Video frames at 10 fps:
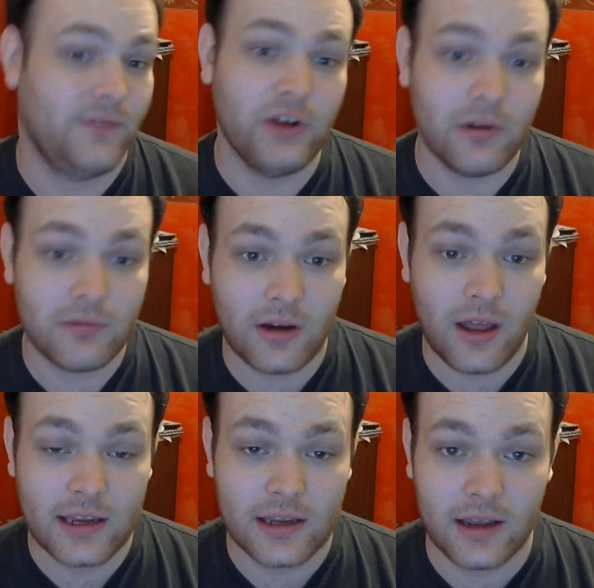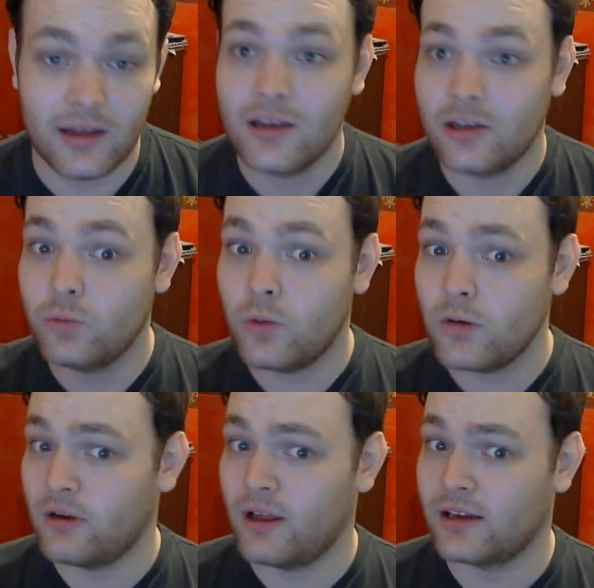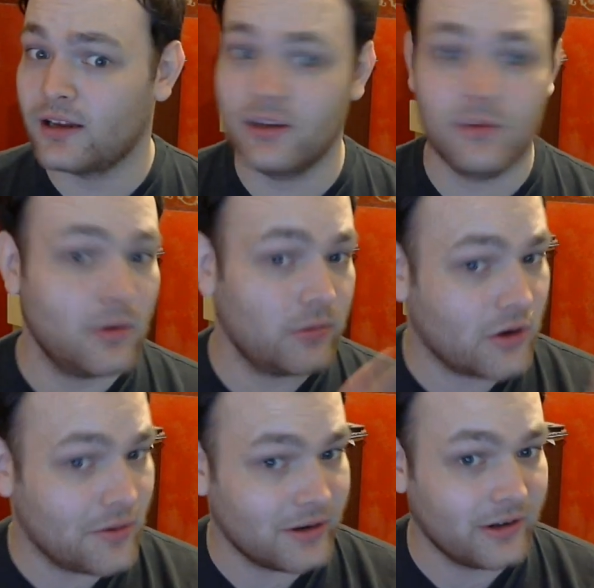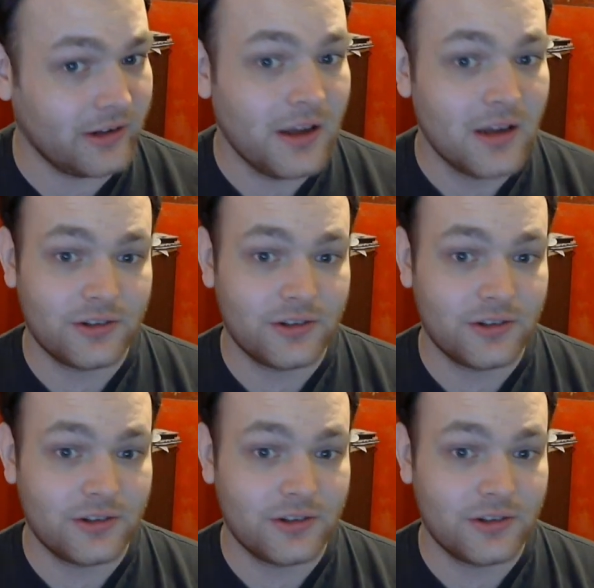If you don't like it, you won't like it. You won't comment on it.